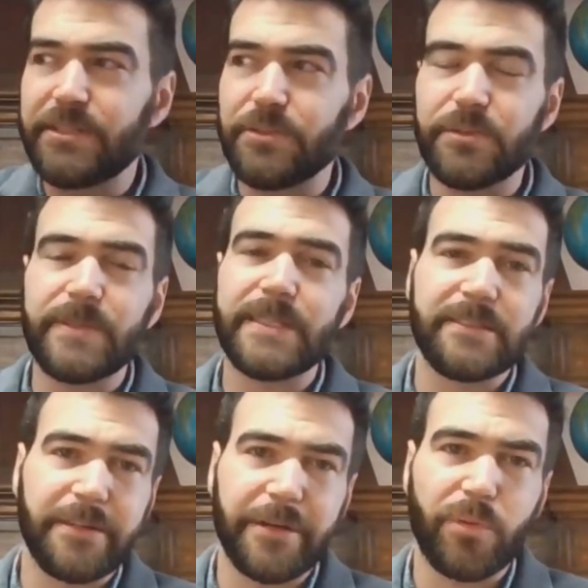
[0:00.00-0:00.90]
to the
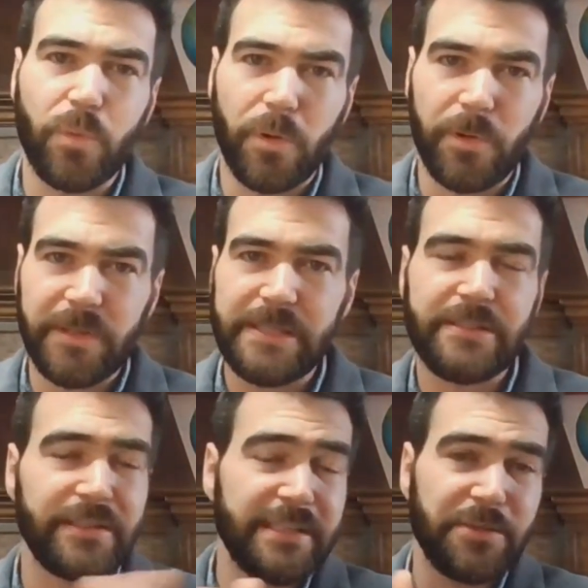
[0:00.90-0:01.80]
entire world.
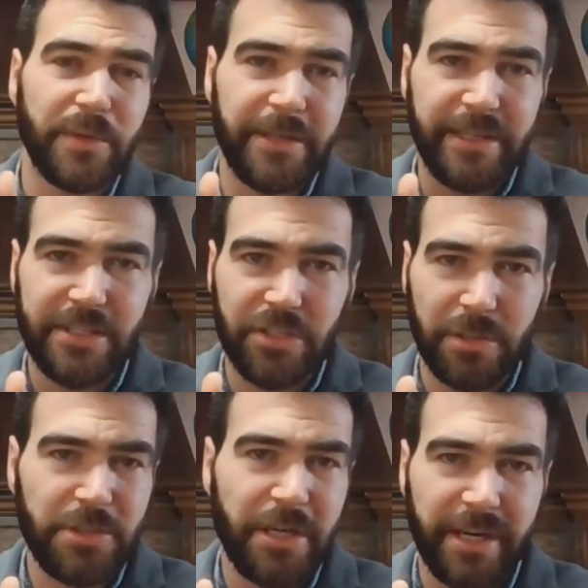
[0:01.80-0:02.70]
So that's why you can
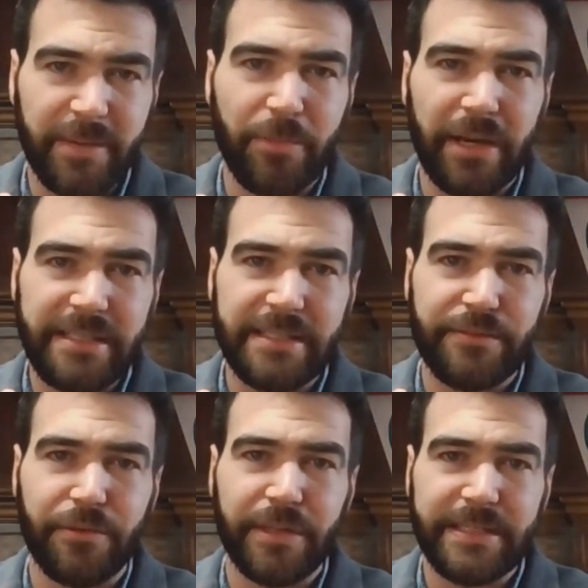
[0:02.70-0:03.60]
charge higher prices
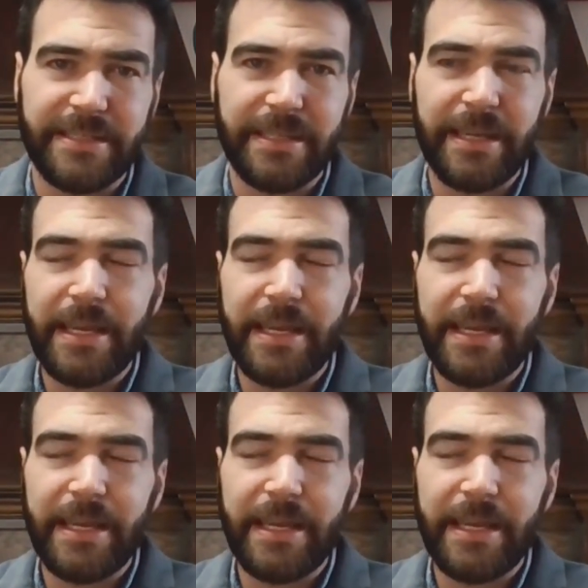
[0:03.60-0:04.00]
for it